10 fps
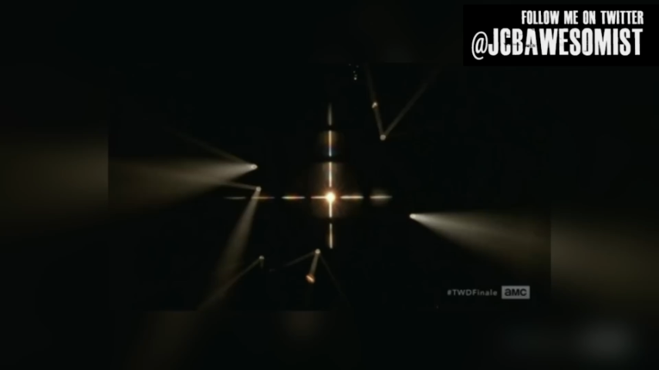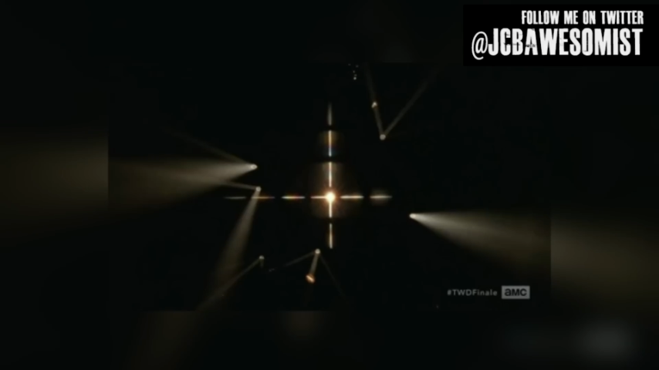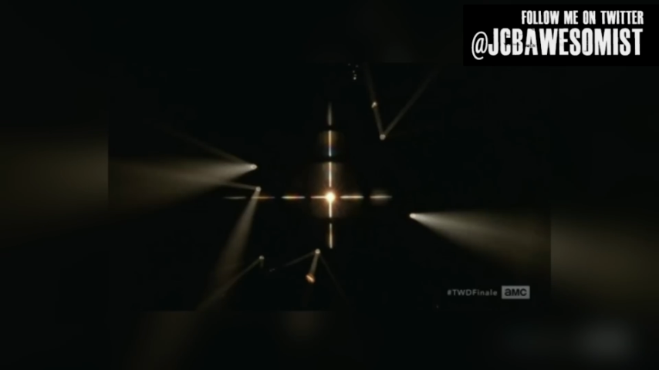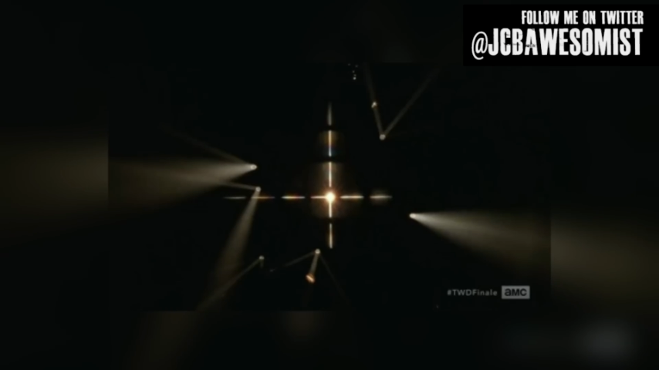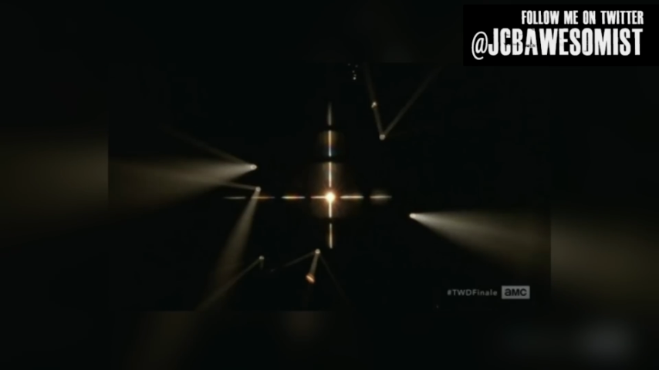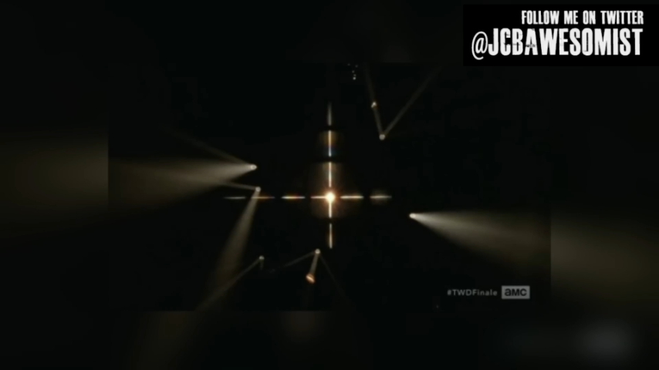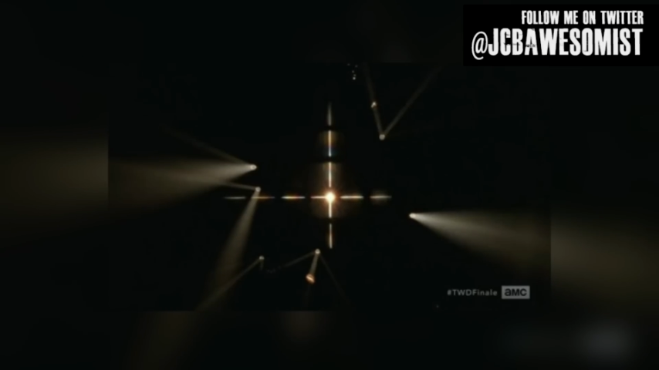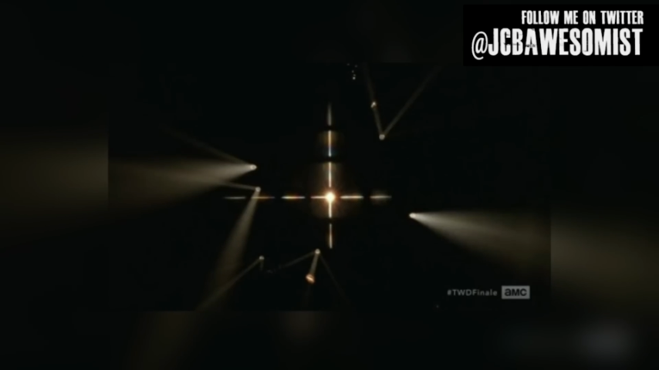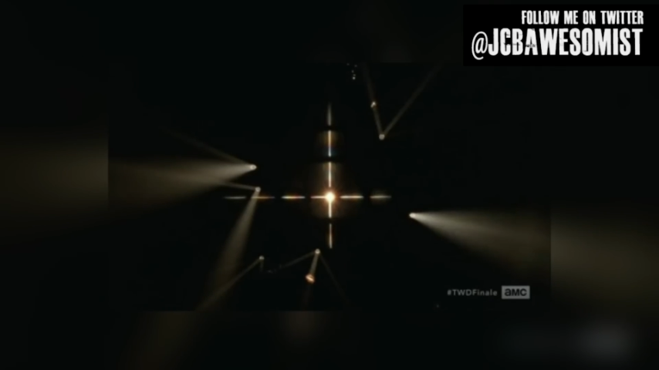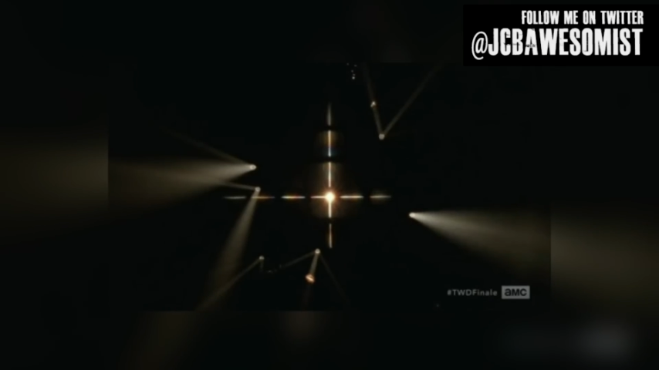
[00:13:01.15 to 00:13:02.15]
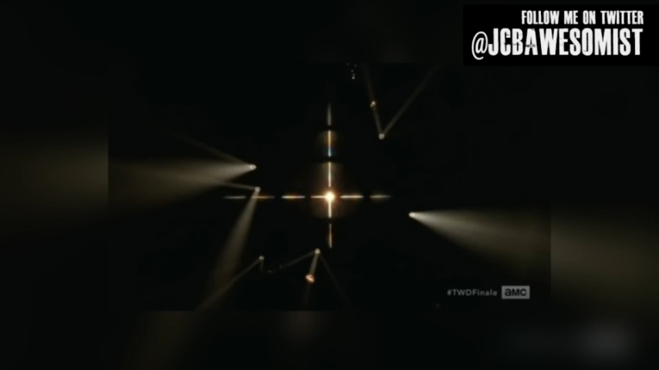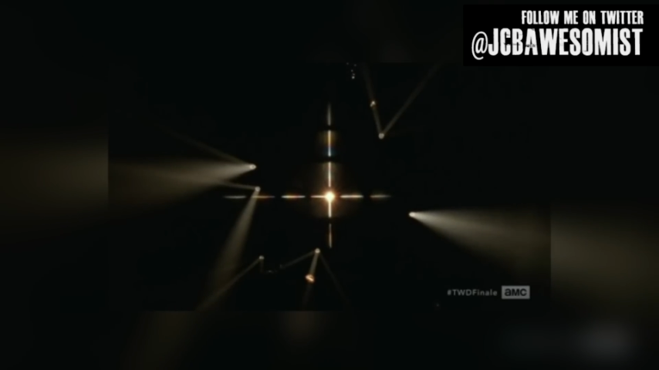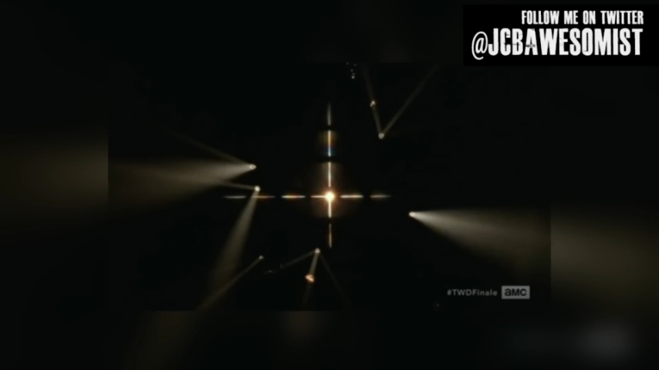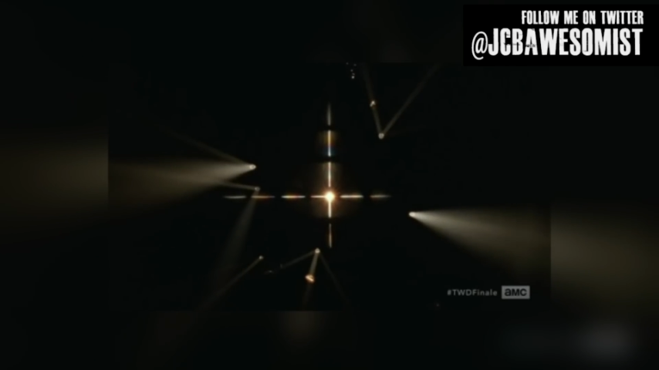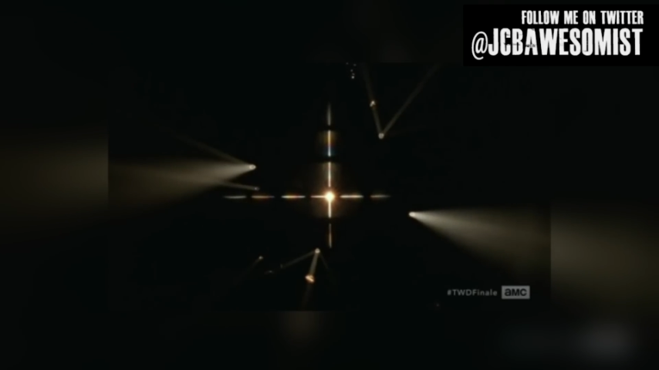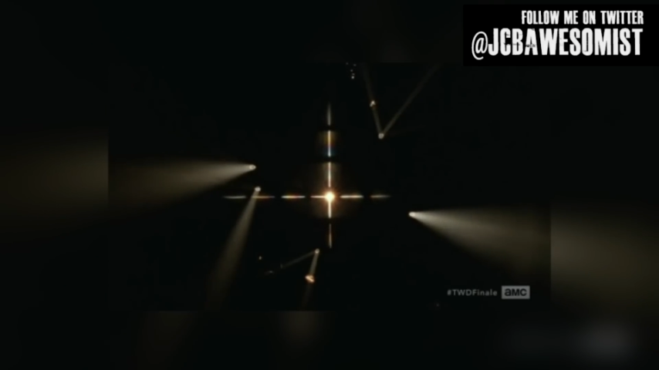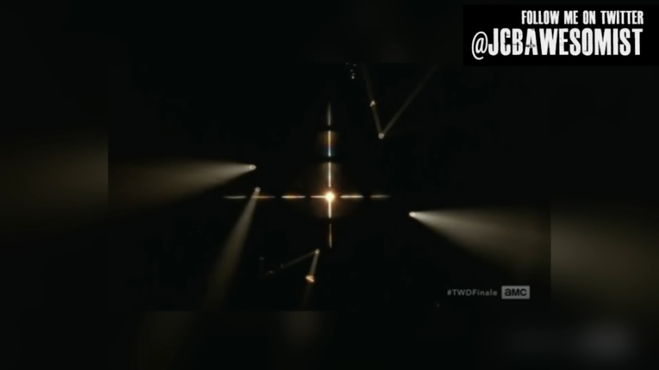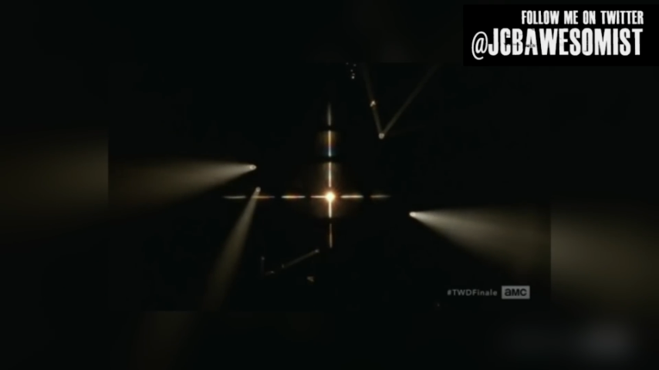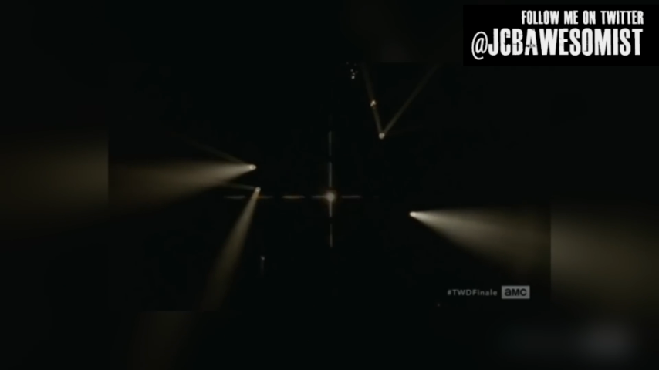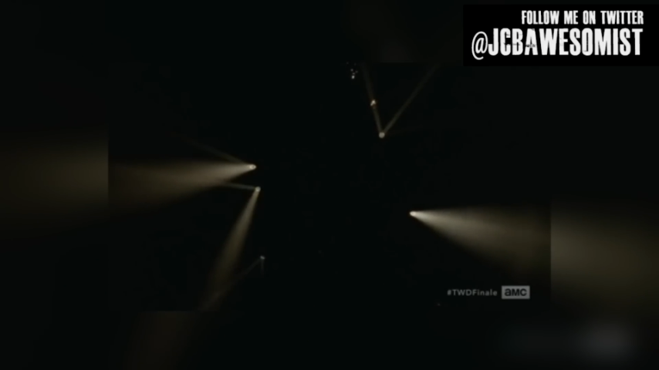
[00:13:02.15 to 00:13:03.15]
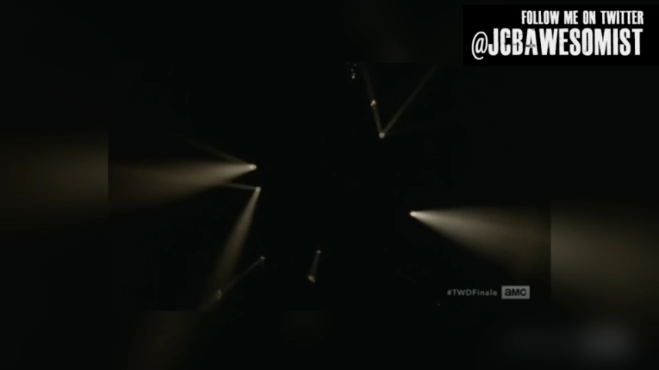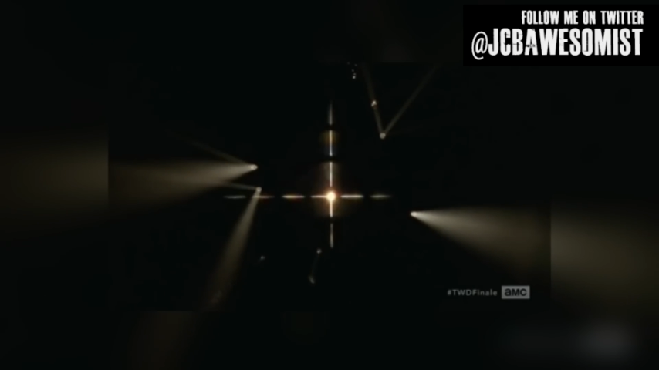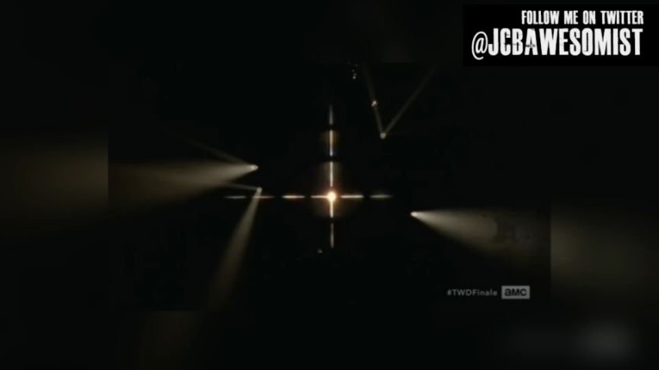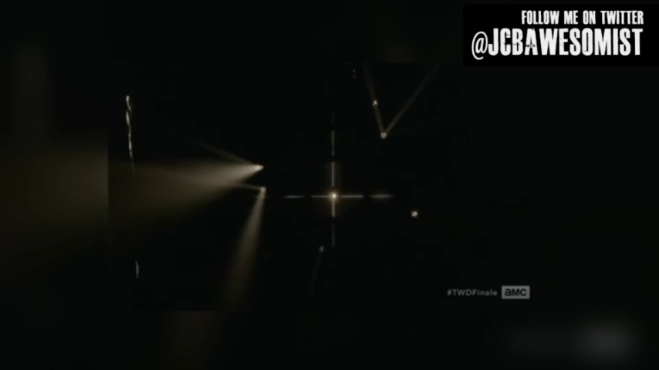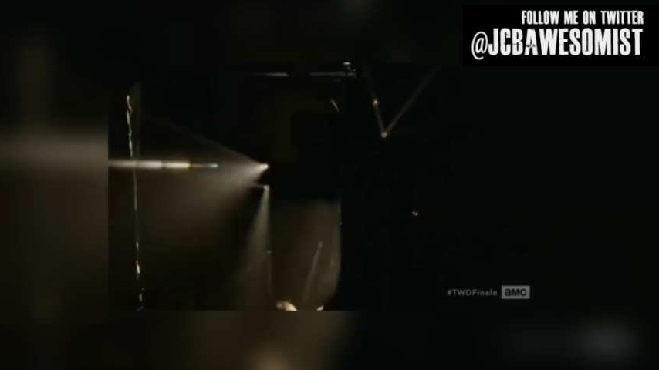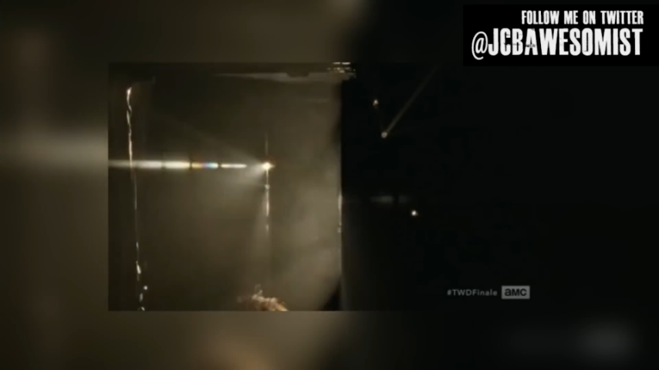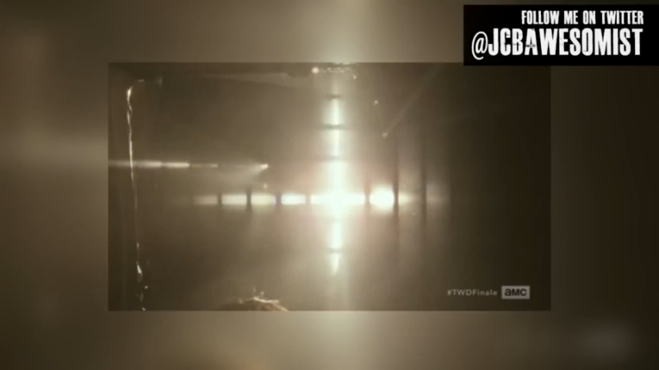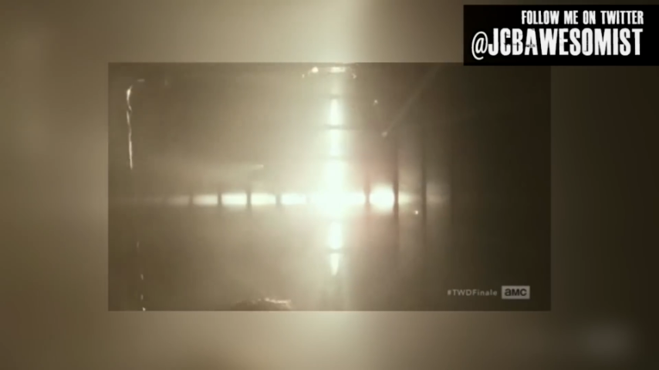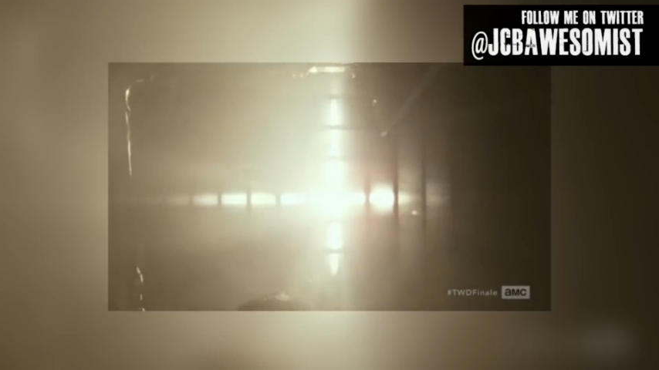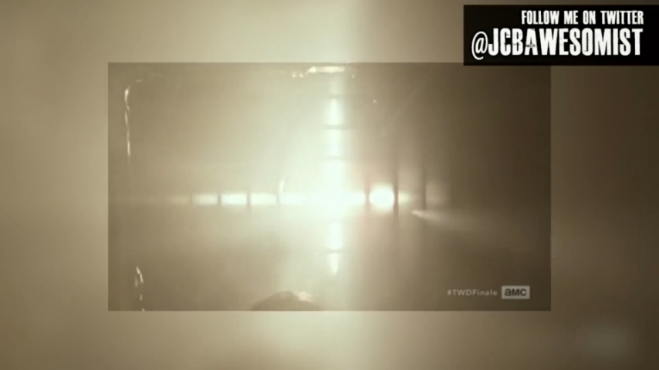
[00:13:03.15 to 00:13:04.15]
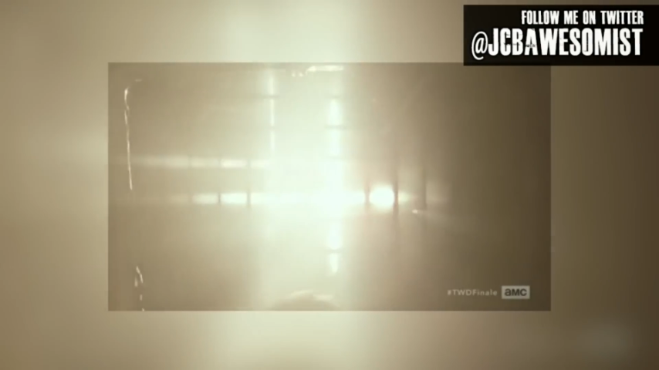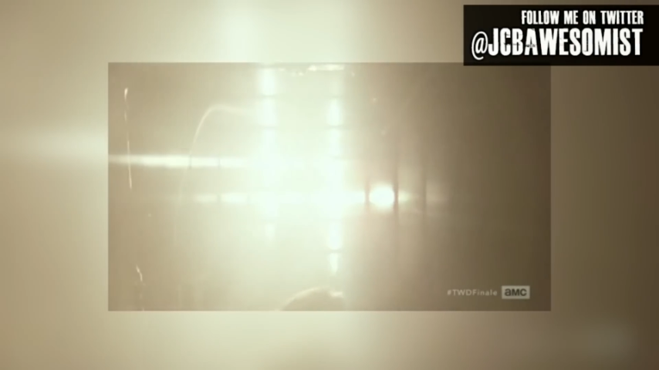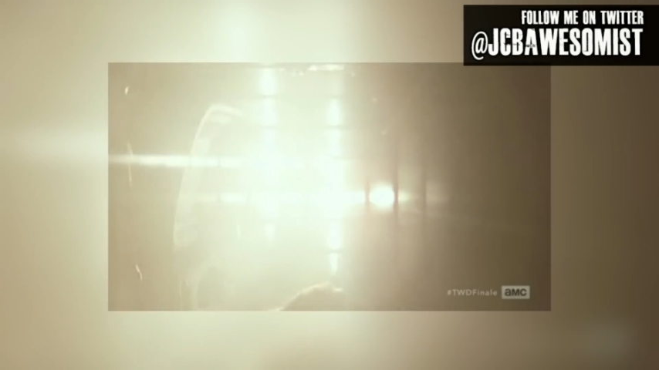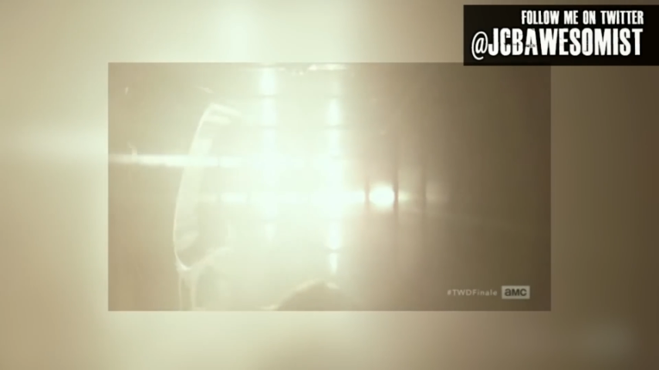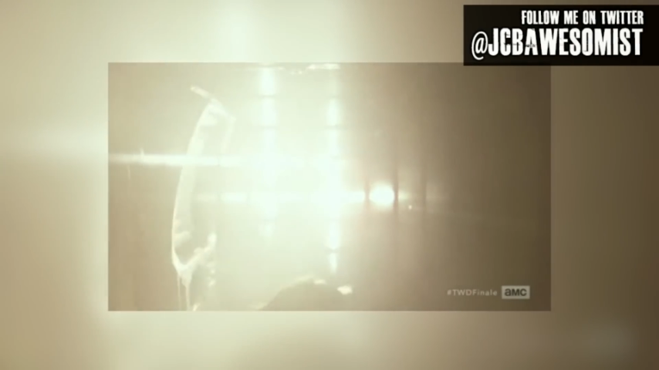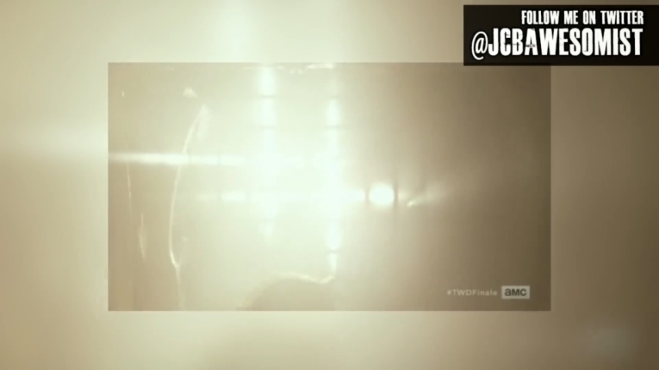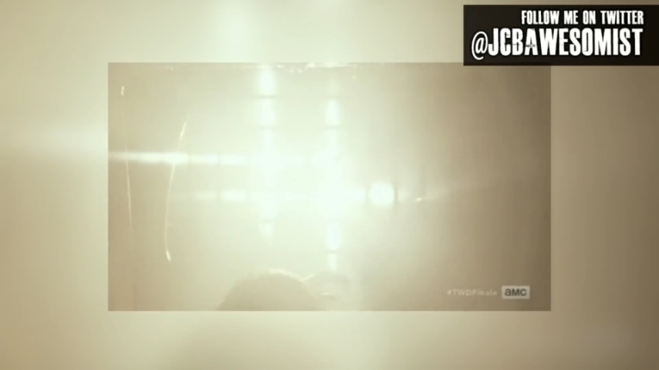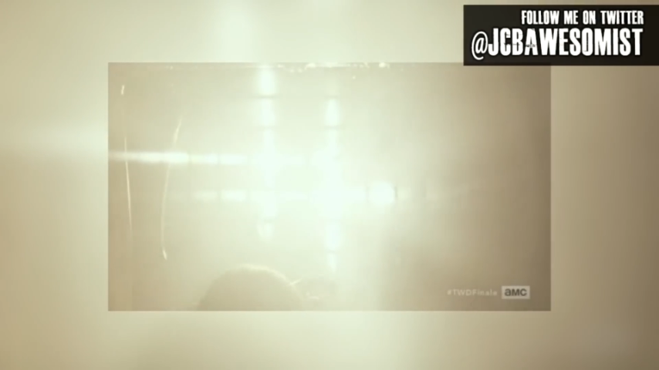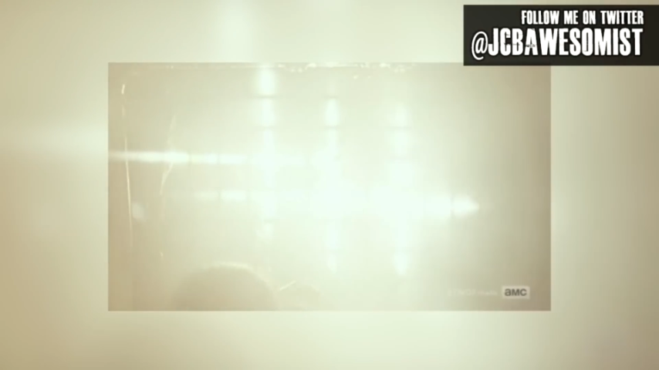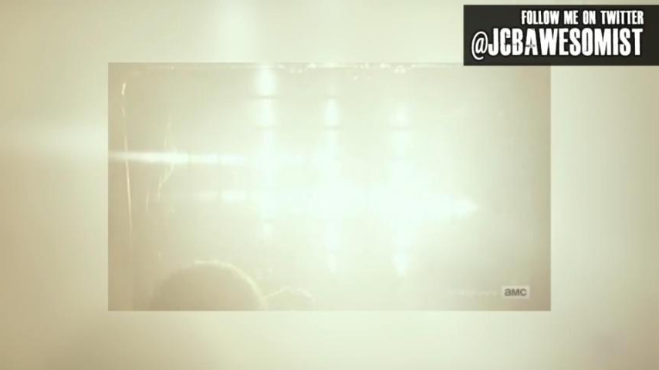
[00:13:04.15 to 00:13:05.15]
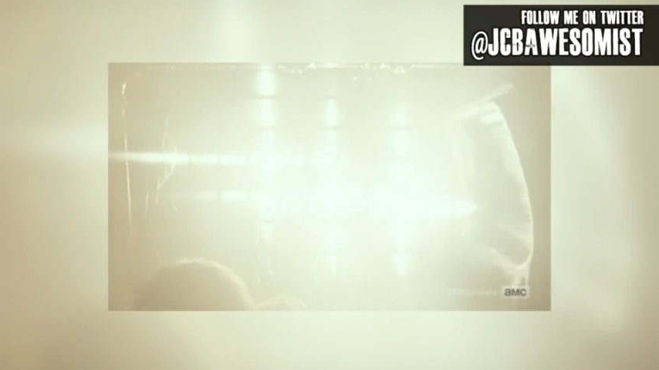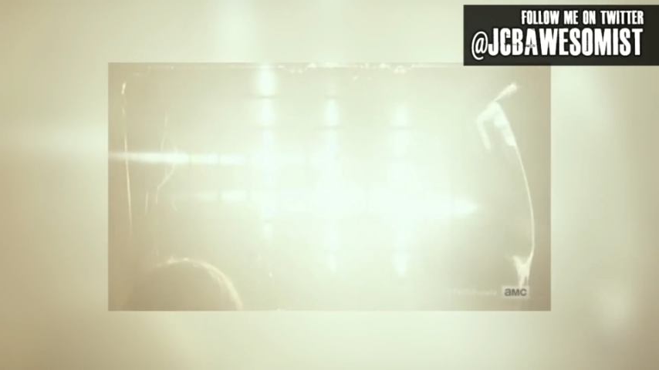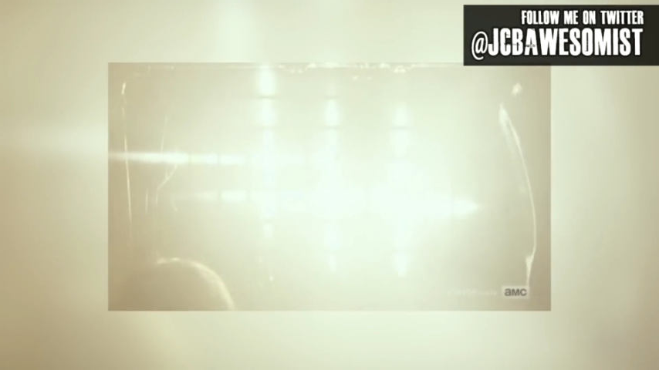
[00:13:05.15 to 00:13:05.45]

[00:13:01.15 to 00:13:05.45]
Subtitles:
No face is visible, so there are no lips to read.